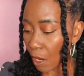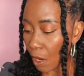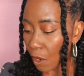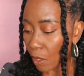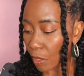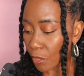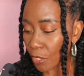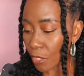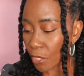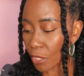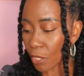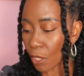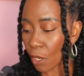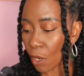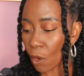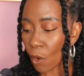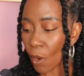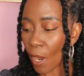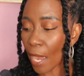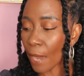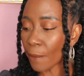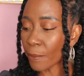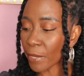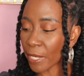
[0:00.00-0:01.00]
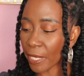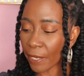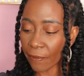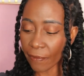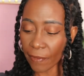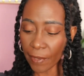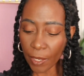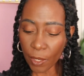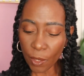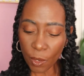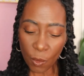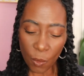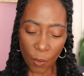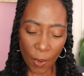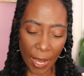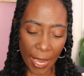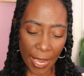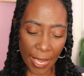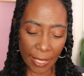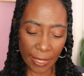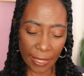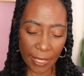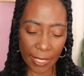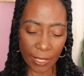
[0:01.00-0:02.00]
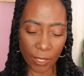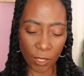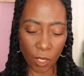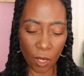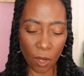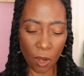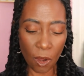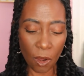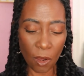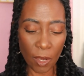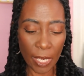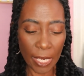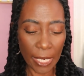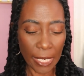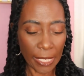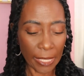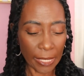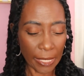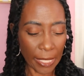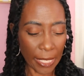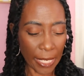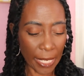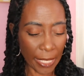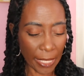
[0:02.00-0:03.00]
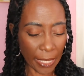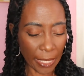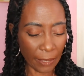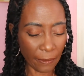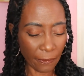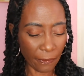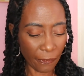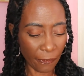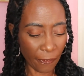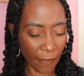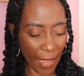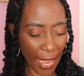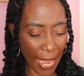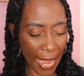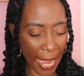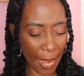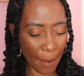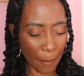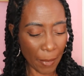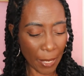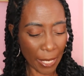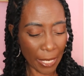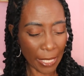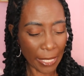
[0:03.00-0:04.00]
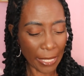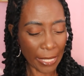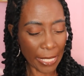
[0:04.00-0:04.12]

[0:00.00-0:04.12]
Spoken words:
Also, I'm giving away this called Nick and Fab.